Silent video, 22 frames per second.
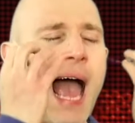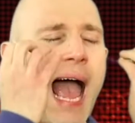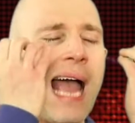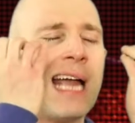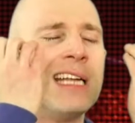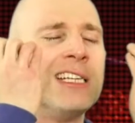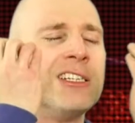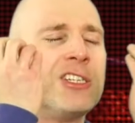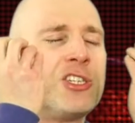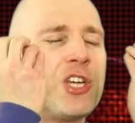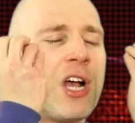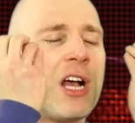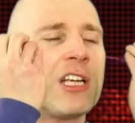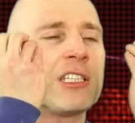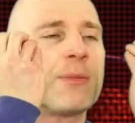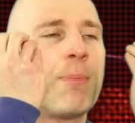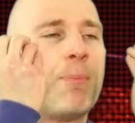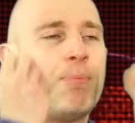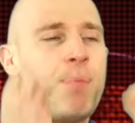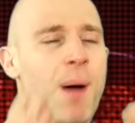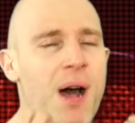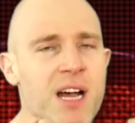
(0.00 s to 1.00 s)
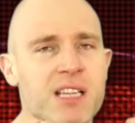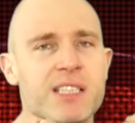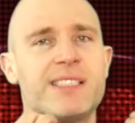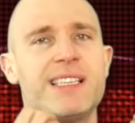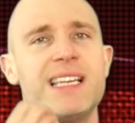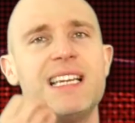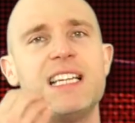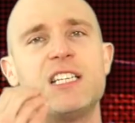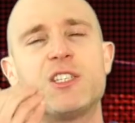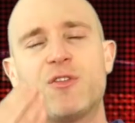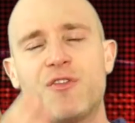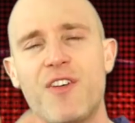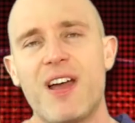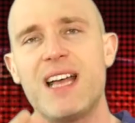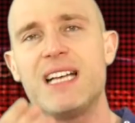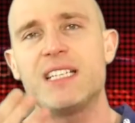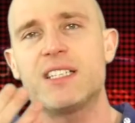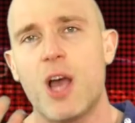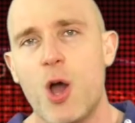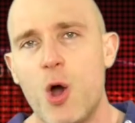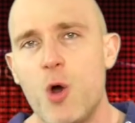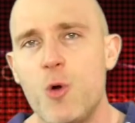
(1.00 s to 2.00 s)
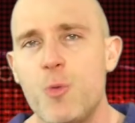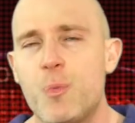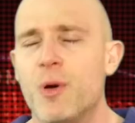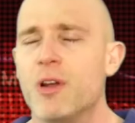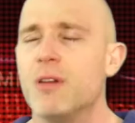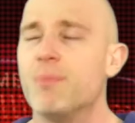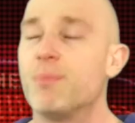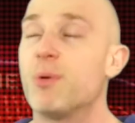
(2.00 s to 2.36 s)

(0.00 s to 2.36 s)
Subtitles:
and just busted his face open.